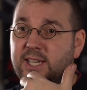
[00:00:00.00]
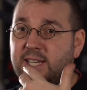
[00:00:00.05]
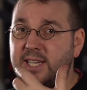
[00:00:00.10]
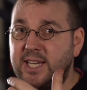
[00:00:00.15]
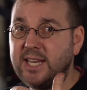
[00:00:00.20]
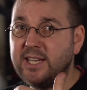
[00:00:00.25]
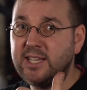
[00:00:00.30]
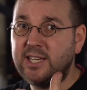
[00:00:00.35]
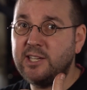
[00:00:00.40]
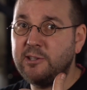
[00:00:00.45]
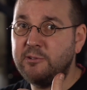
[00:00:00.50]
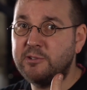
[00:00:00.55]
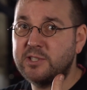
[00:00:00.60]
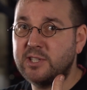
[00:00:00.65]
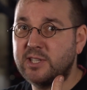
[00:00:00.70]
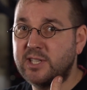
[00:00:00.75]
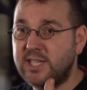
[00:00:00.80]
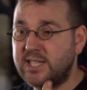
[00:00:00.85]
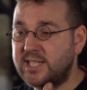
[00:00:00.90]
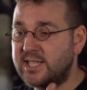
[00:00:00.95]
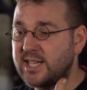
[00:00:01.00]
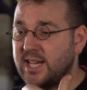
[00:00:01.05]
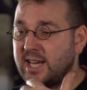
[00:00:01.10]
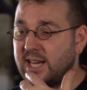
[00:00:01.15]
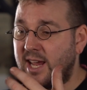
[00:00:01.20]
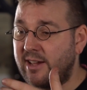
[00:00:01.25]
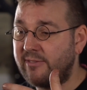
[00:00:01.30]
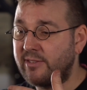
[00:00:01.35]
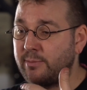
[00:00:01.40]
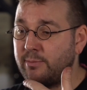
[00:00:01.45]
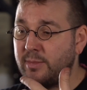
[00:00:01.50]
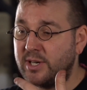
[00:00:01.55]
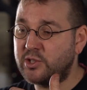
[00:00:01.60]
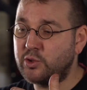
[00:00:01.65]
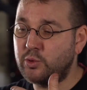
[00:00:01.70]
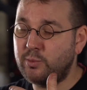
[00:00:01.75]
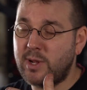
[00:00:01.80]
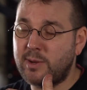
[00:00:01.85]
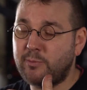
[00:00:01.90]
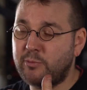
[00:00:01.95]
Getting used to this and having
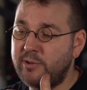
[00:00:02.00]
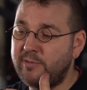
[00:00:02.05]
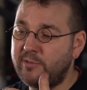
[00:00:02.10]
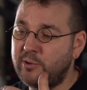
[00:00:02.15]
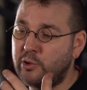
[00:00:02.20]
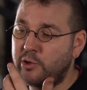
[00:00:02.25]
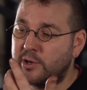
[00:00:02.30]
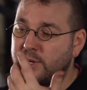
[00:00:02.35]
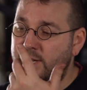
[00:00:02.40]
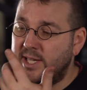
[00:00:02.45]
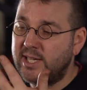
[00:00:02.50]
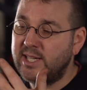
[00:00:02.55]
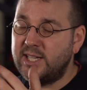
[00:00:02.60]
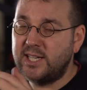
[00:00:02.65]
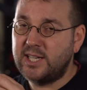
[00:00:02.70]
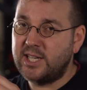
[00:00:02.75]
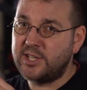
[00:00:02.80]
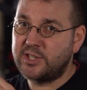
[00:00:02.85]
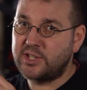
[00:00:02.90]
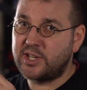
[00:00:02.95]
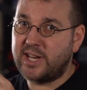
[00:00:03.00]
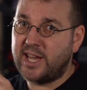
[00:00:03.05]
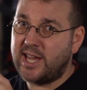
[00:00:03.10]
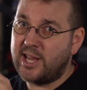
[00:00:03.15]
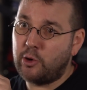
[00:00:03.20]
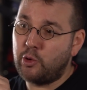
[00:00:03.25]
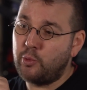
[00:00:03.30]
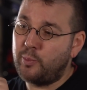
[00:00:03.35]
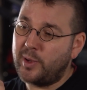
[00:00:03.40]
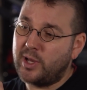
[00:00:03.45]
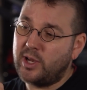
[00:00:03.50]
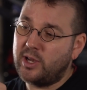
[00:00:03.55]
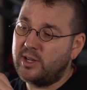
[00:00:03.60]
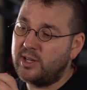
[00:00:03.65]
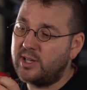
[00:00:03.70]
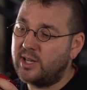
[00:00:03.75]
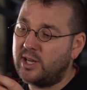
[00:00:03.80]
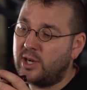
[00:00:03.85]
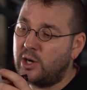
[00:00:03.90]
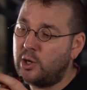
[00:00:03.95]
muscle memory for it is going to help
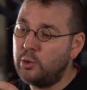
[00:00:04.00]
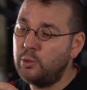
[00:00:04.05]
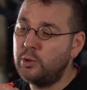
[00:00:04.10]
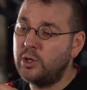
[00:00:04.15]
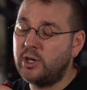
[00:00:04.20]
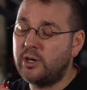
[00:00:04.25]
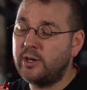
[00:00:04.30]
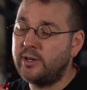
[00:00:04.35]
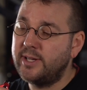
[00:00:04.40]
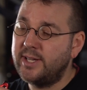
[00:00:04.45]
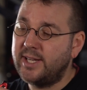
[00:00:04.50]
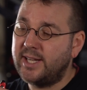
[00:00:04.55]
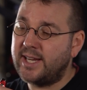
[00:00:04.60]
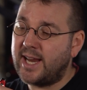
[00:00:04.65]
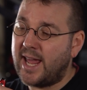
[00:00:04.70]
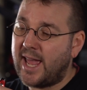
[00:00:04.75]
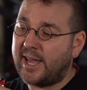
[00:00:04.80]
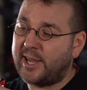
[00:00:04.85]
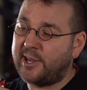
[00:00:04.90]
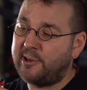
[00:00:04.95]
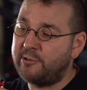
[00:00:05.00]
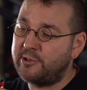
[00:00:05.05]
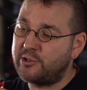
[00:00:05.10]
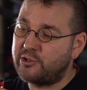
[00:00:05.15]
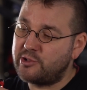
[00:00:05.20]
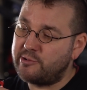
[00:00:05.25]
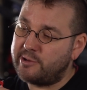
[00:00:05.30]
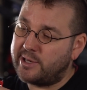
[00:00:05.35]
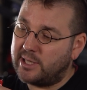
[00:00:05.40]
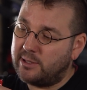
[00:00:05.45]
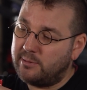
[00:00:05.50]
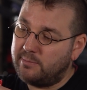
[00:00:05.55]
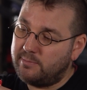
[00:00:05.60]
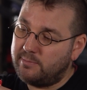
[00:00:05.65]
a whole lot in accurate truing.